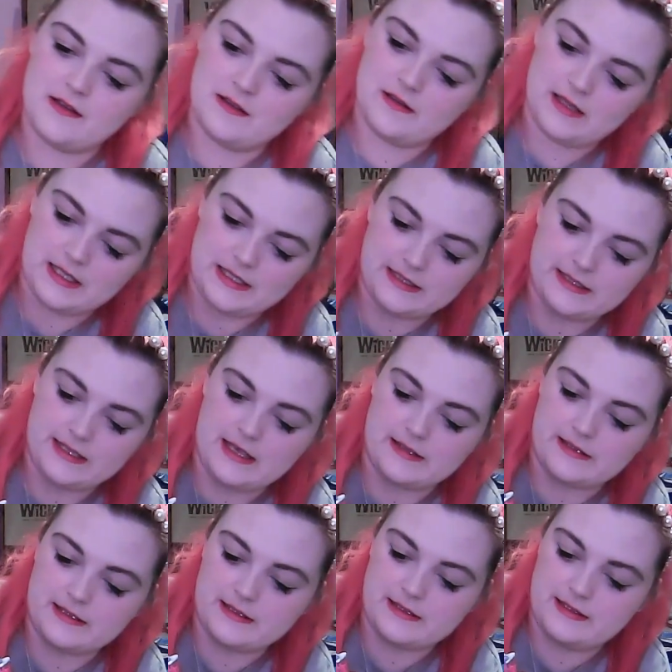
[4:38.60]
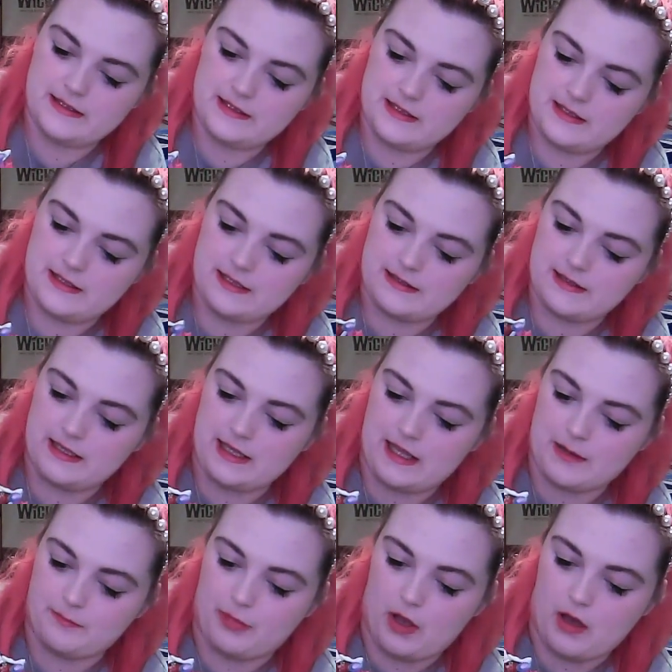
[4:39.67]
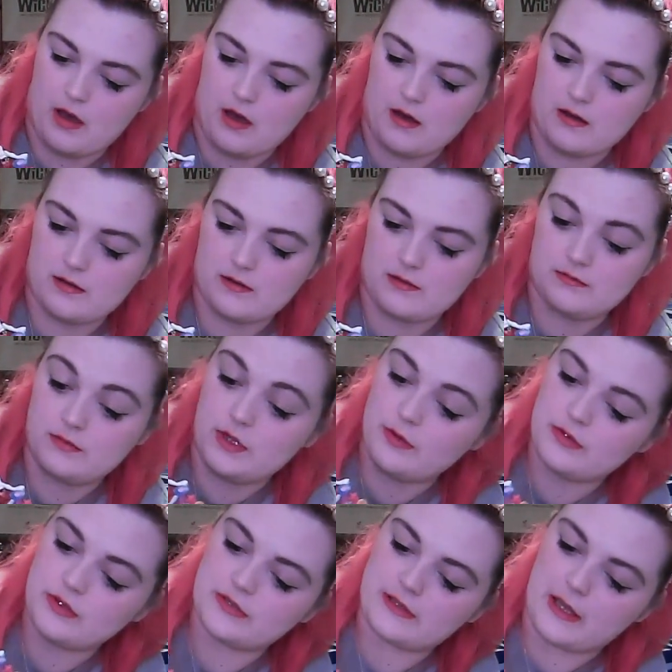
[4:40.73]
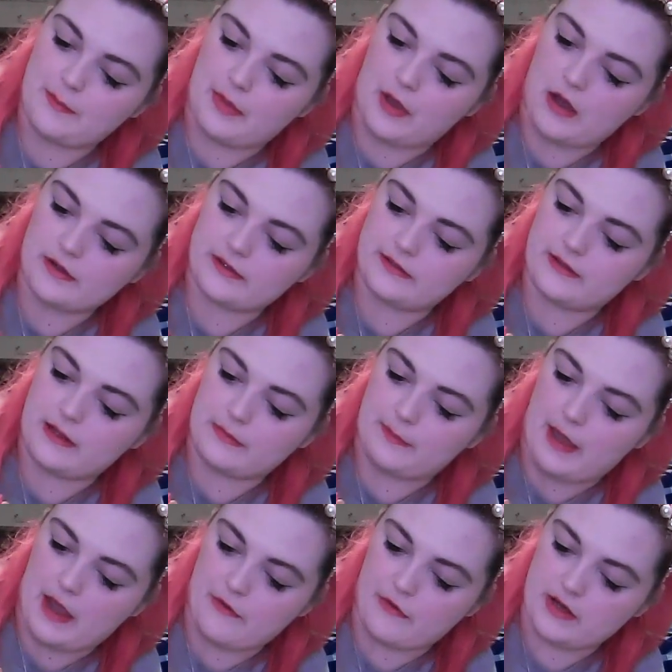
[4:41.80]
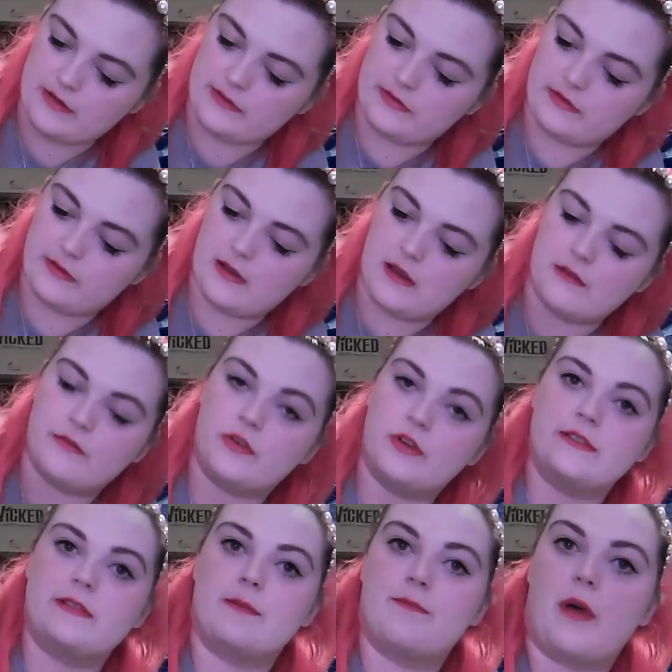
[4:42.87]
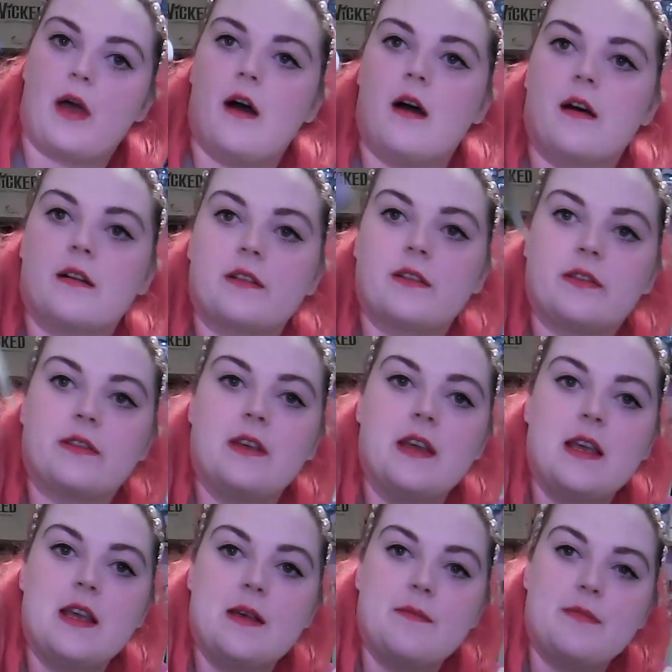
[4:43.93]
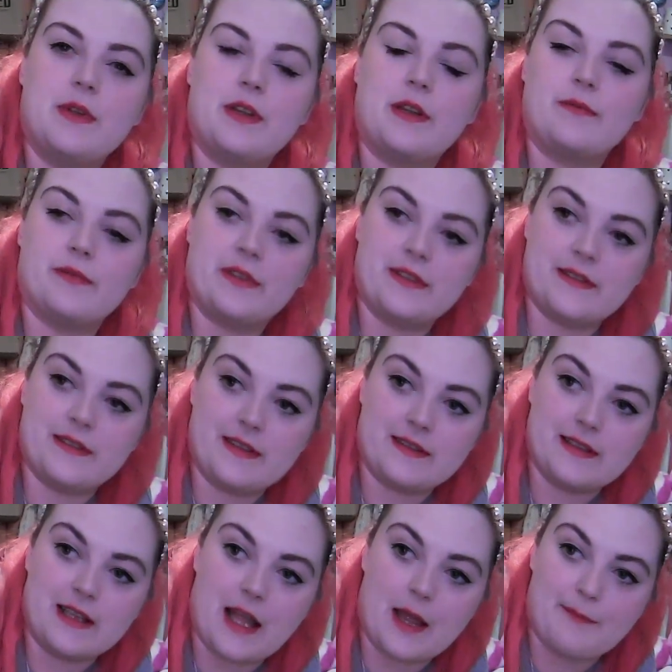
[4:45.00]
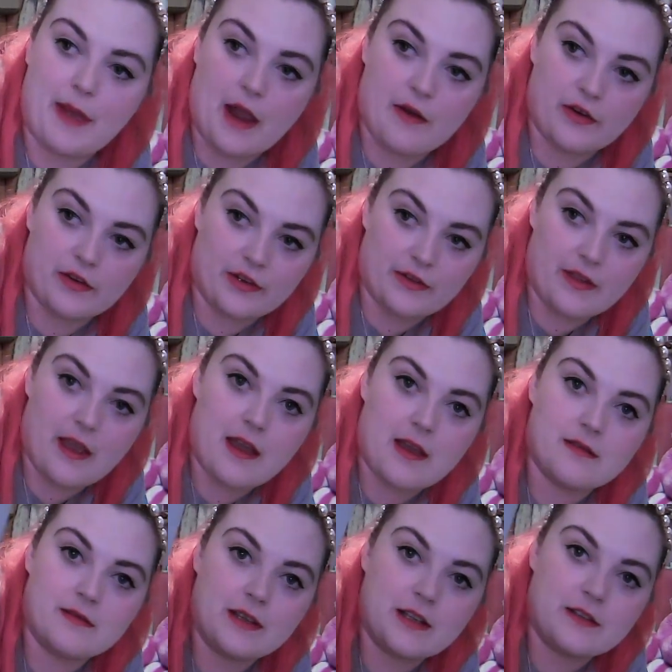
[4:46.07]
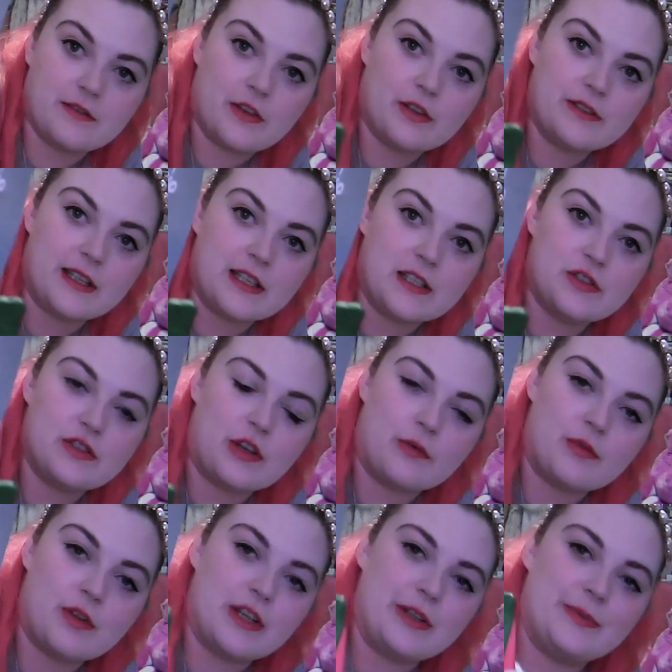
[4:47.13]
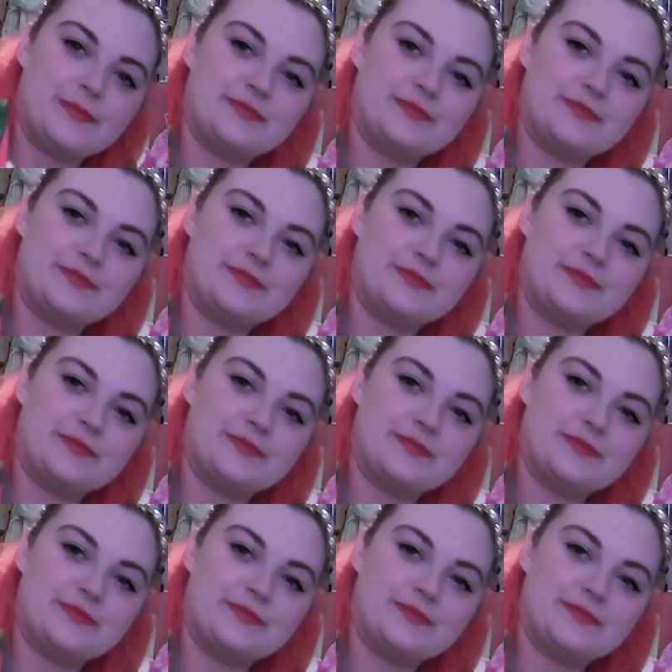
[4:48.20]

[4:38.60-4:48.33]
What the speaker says: And it says Disneyland Park. No, it doesn't say parks, it says Paris. I thought it said parks. And it says Disneyland Paris on there. And I thought that is so cute.